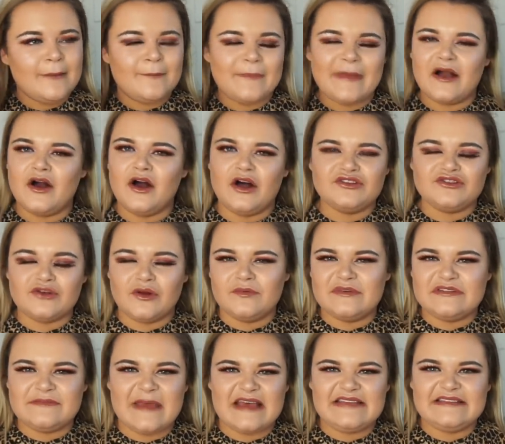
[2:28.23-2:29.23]
my car's
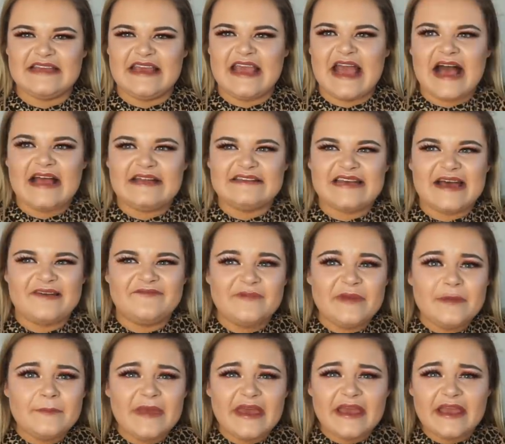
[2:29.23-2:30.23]
always messy, and I've
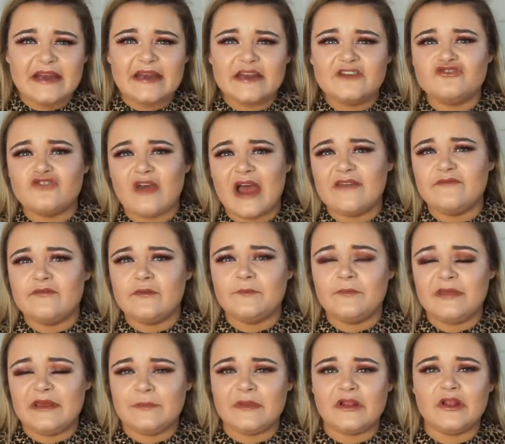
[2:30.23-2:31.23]
been picking and driving
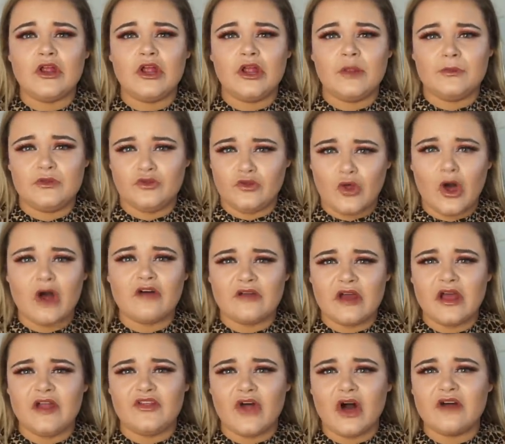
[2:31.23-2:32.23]
people a lot,
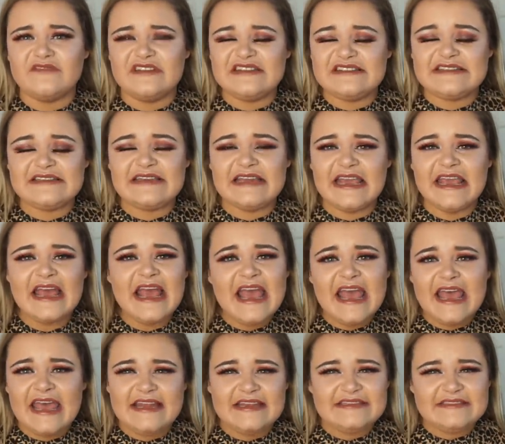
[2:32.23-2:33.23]
a lot recently,
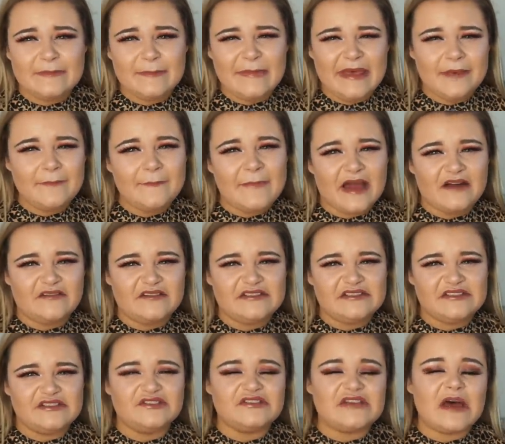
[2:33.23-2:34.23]
and it's a bit
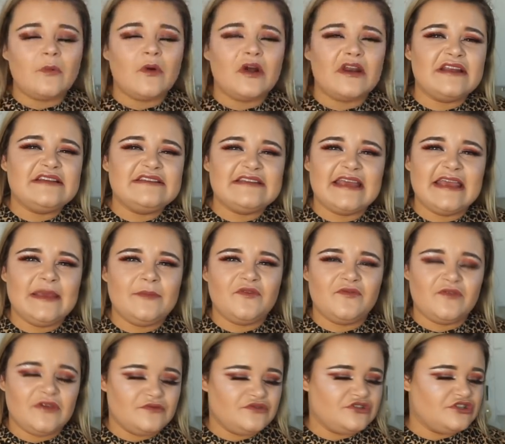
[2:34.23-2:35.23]
embarrassing, so I wanted to keep a
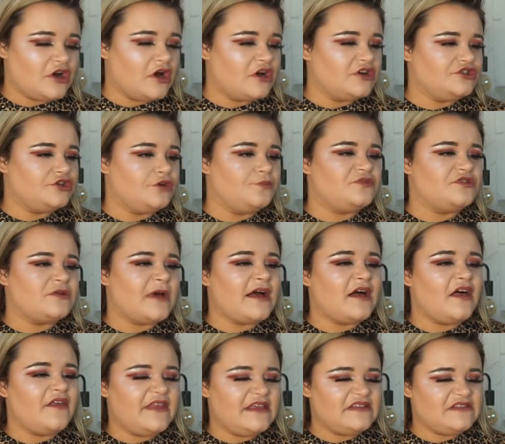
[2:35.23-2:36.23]
few stocked up. So I
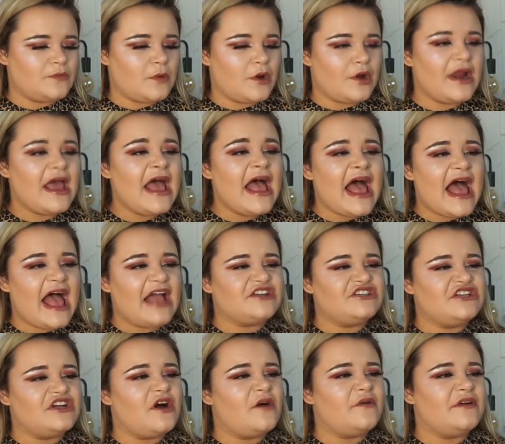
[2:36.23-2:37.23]
got this one. I
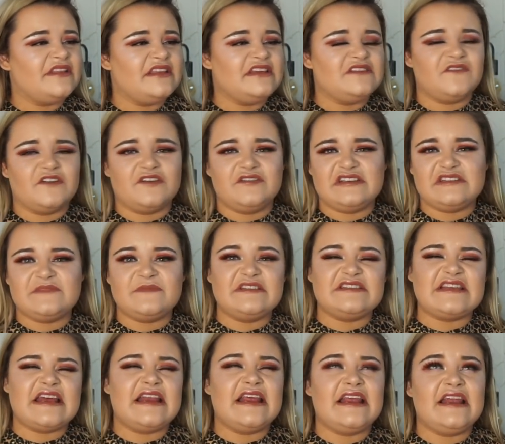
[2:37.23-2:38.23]
actually got one of these for
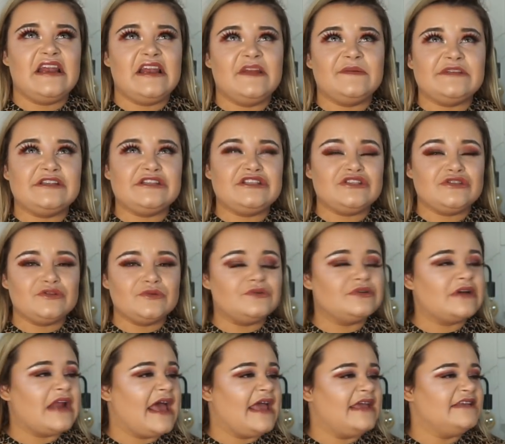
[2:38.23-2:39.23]
Christmas and it was so
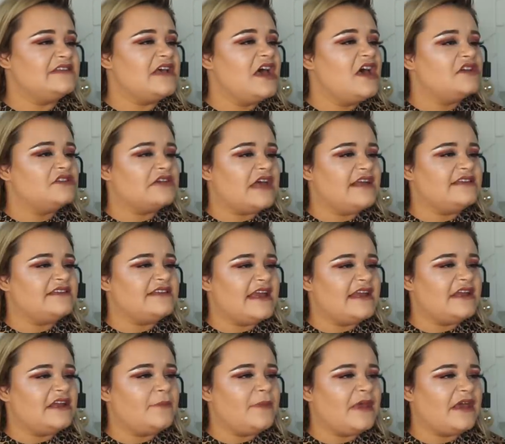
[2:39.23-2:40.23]
nice, so I
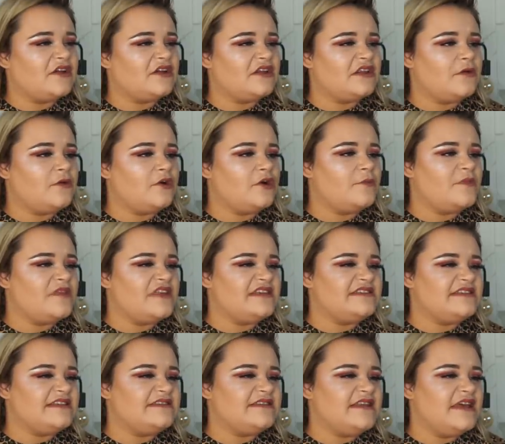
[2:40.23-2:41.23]
decided to pick another one up.
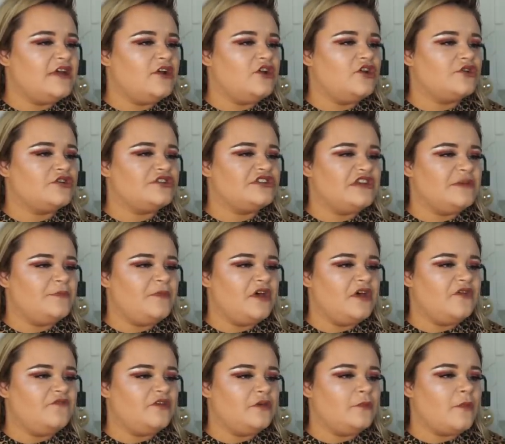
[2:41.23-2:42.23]
This is the Luxie
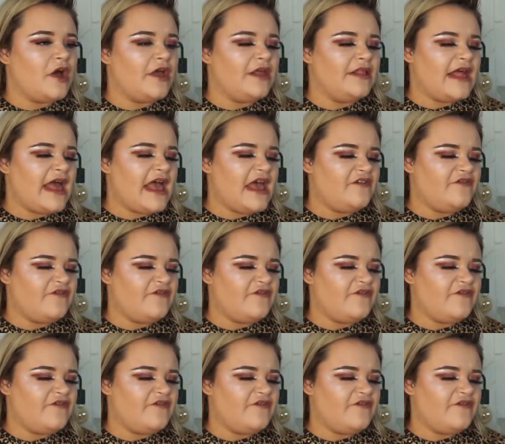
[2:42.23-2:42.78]
perfume oil air